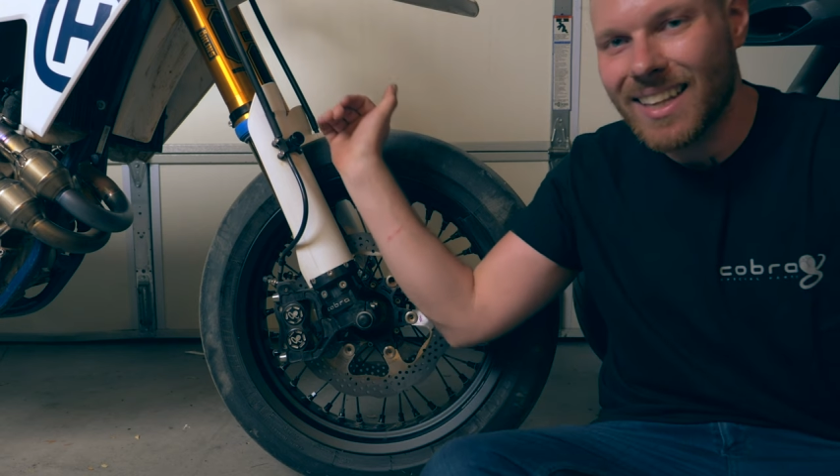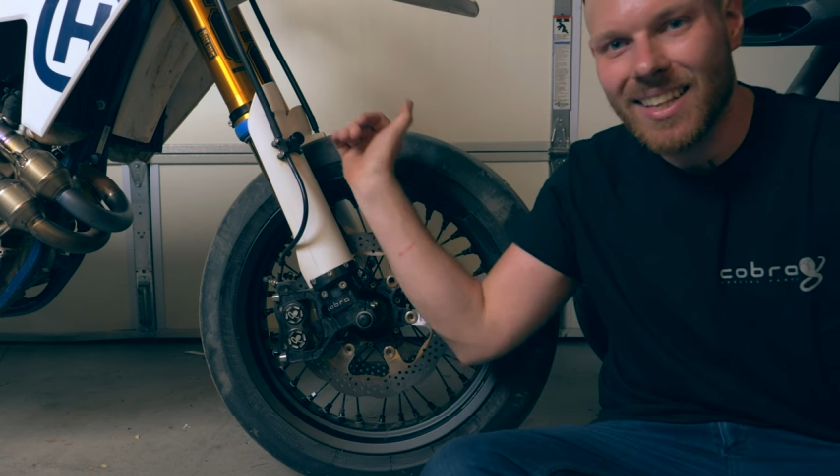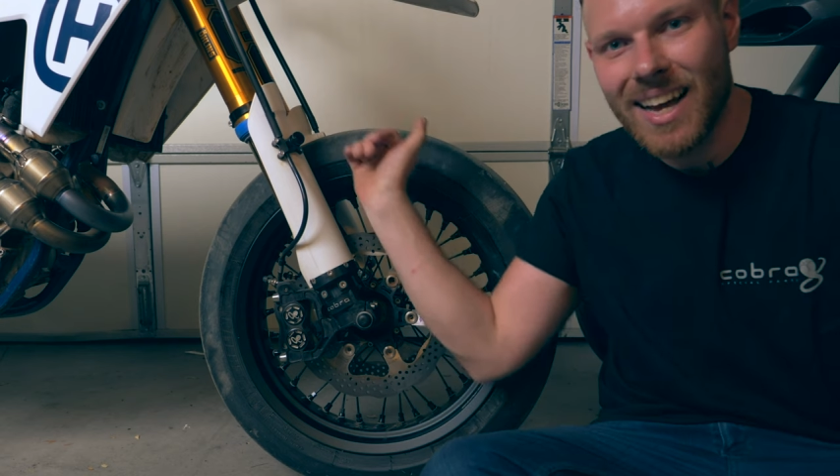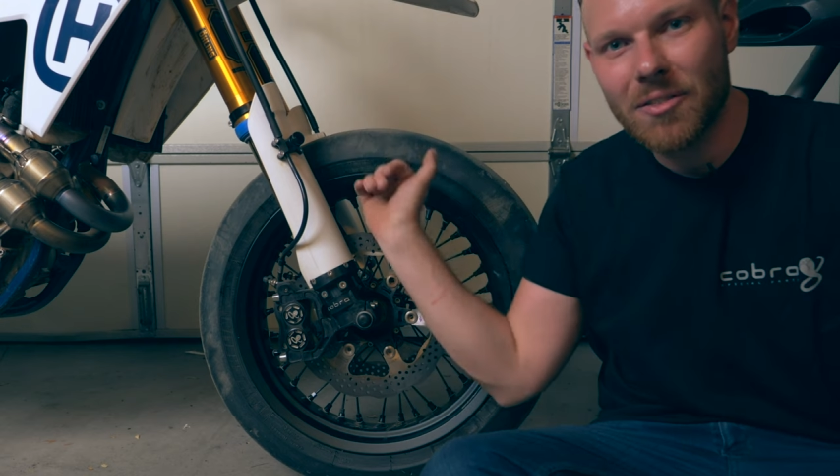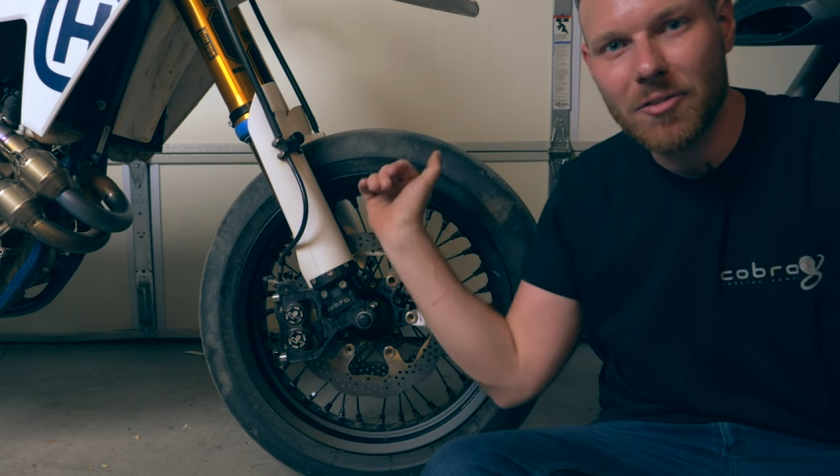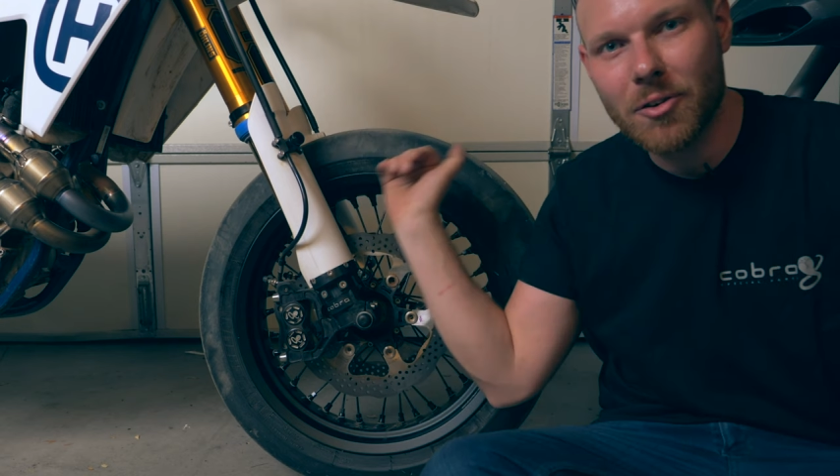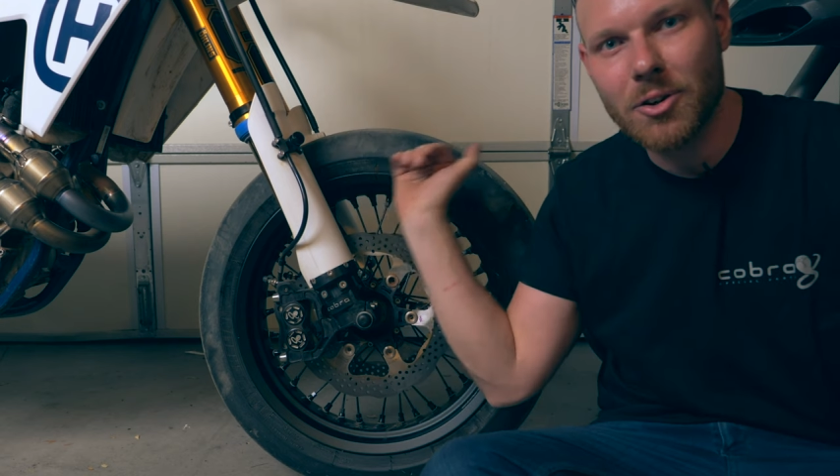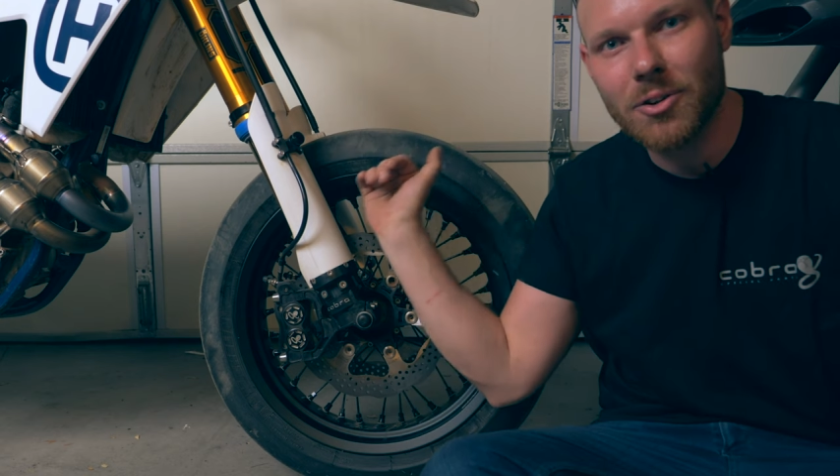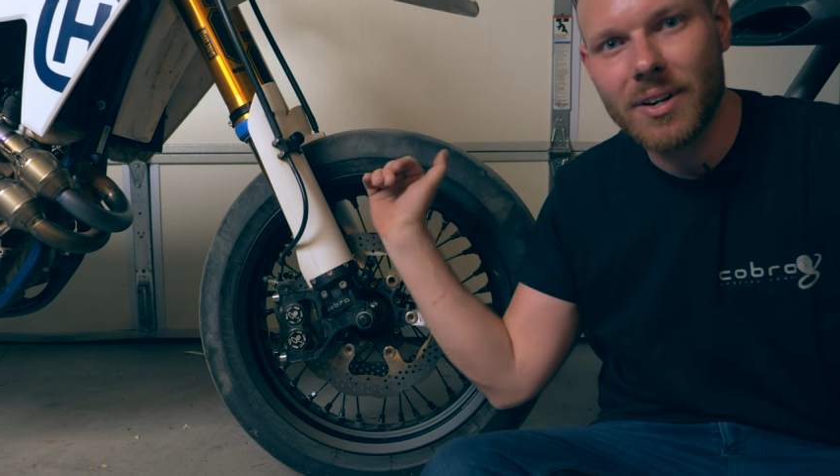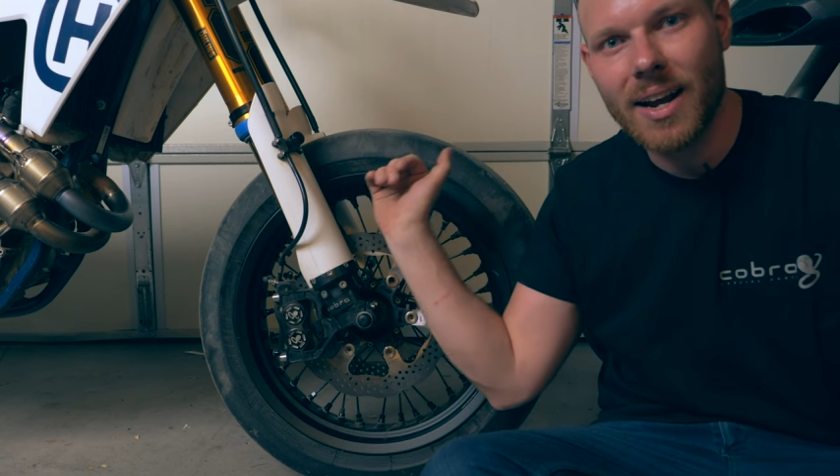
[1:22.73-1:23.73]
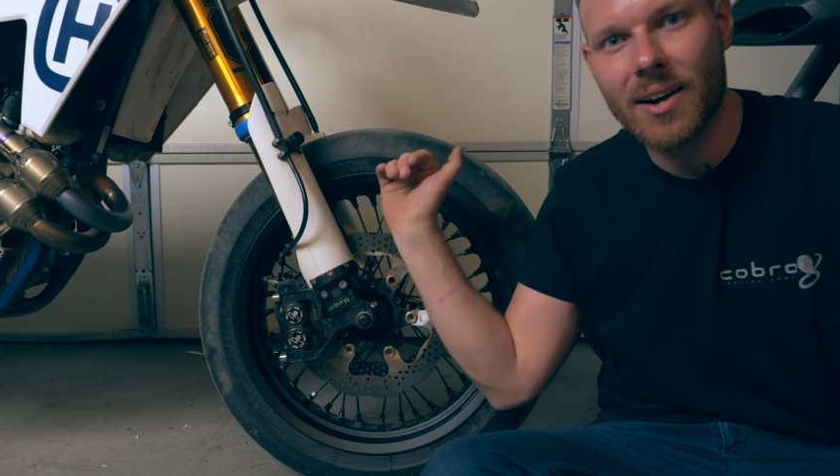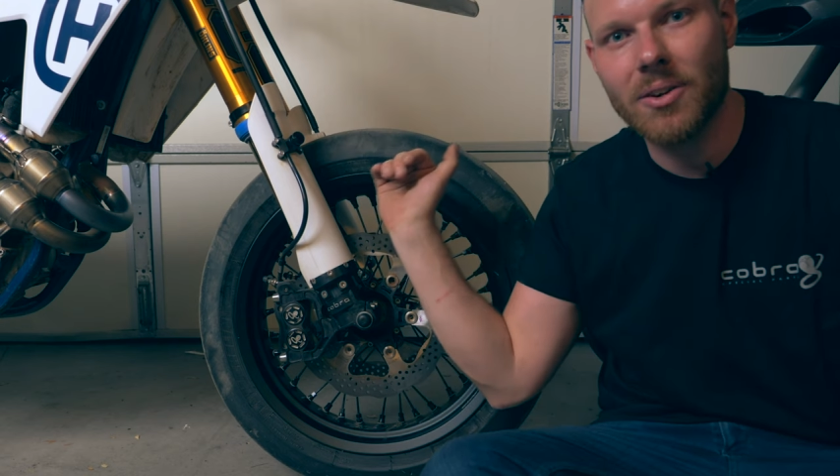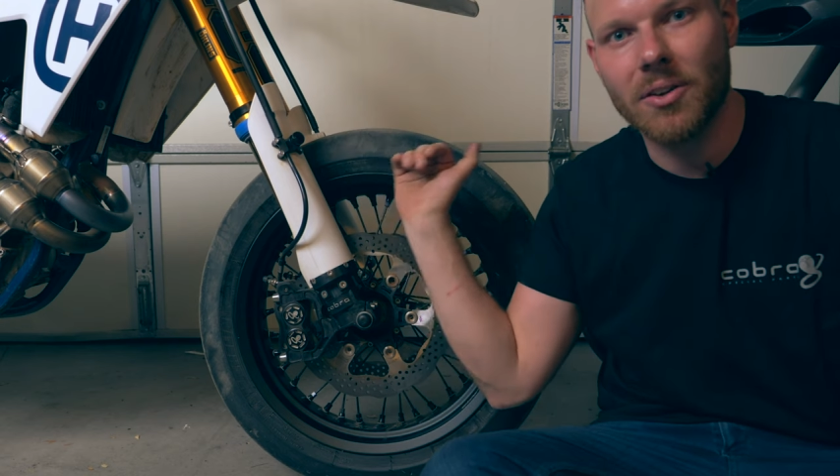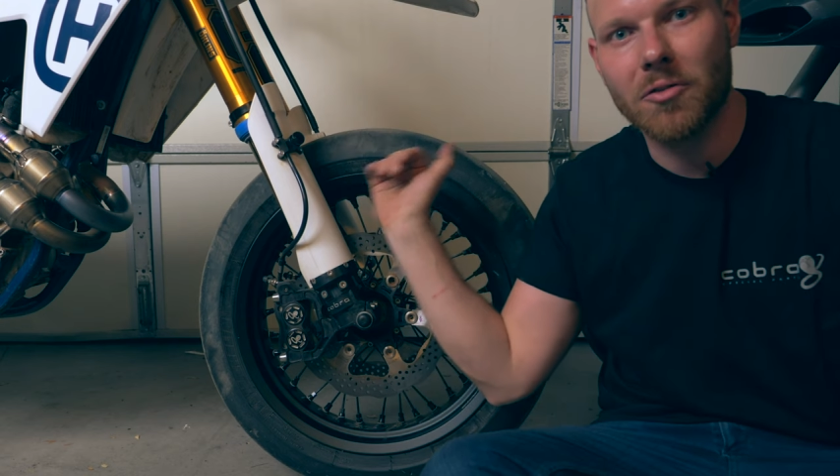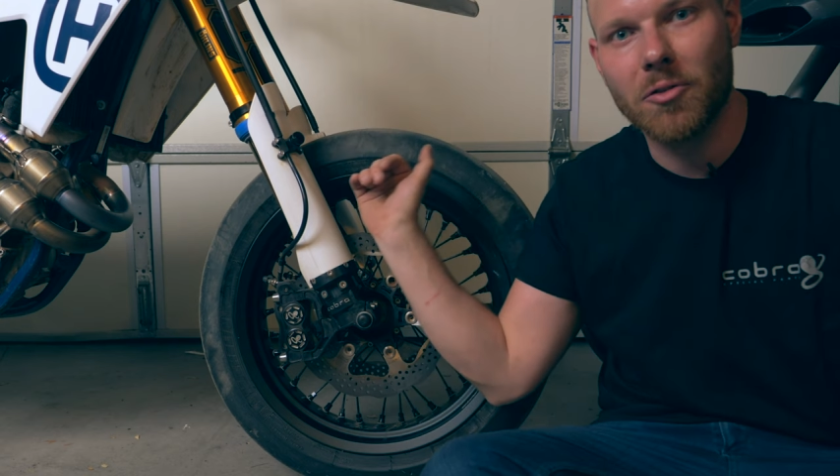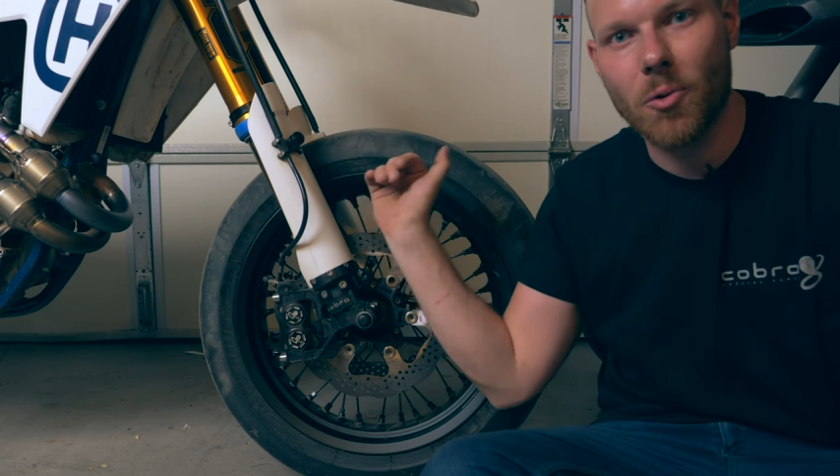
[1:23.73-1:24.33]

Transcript: a lot further down on the